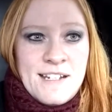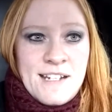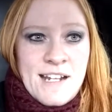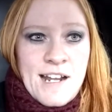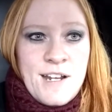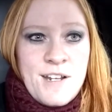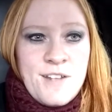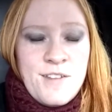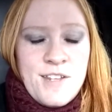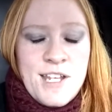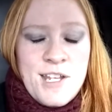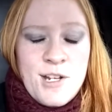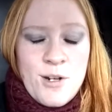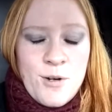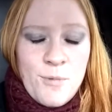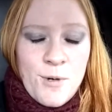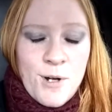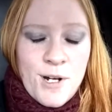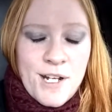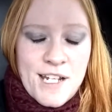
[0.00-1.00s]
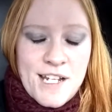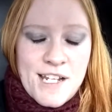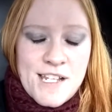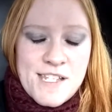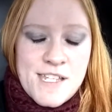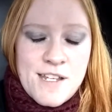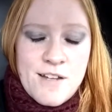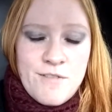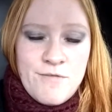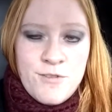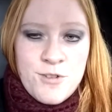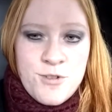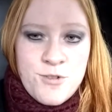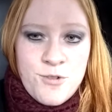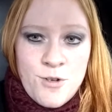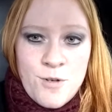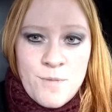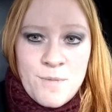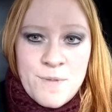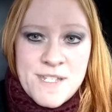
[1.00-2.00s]
kind of the inner workings of the
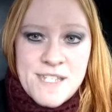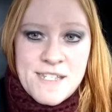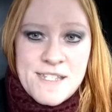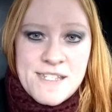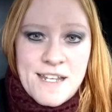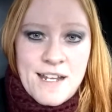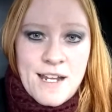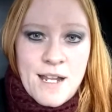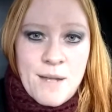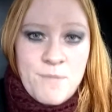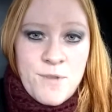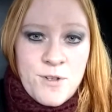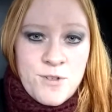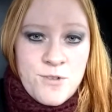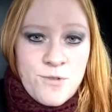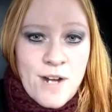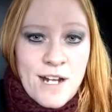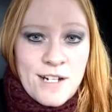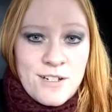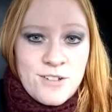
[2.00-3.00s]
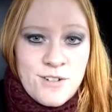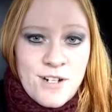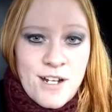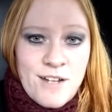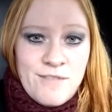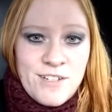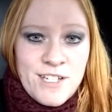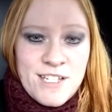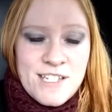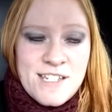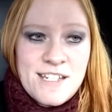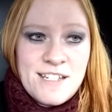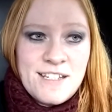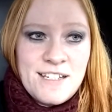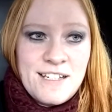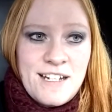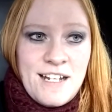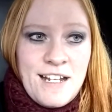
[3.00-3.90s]
troupe, since I am the director of it.